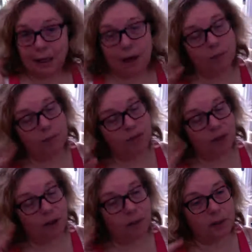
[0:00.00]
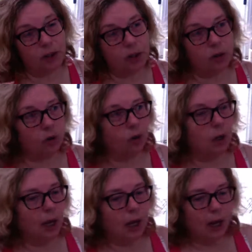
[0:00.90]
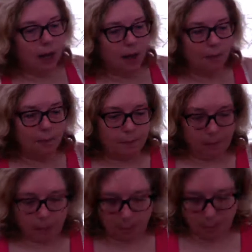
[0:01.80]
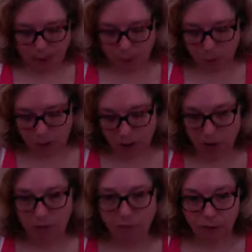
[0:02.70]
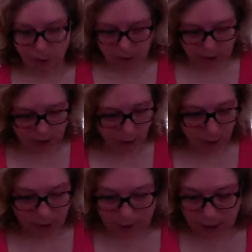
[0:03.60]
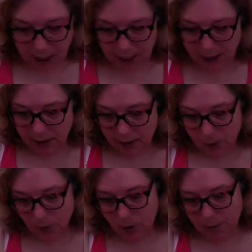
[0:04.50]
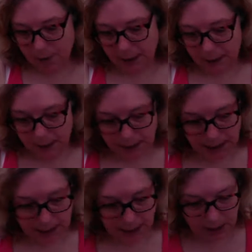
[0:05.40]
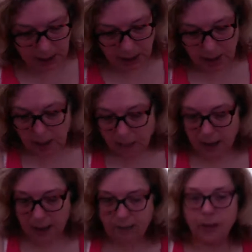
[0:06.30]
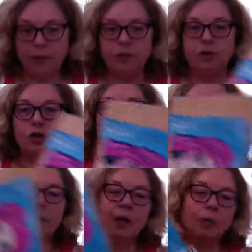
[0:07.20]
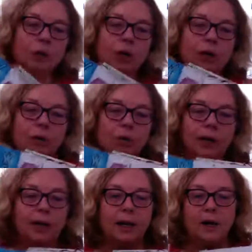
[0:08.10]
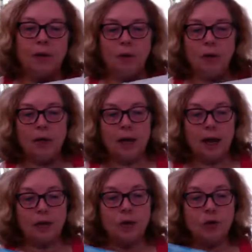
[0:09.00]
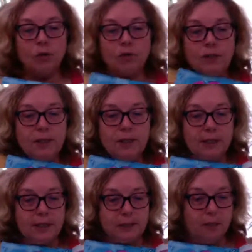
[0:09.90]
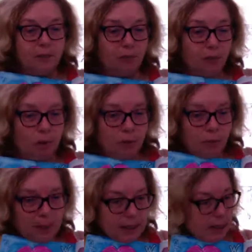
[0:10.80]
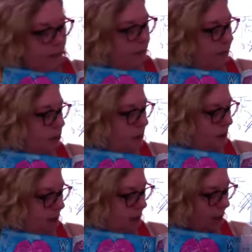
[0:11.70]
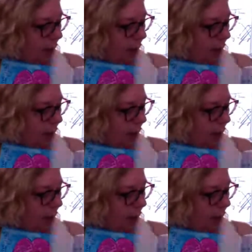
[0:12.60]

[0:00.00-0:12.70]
I'm developing two, but I'm doing it on fairy tales, and I wanted to kind of give you a peek at the journal that I'm working in right now. I know you've seen this before because I filmed it,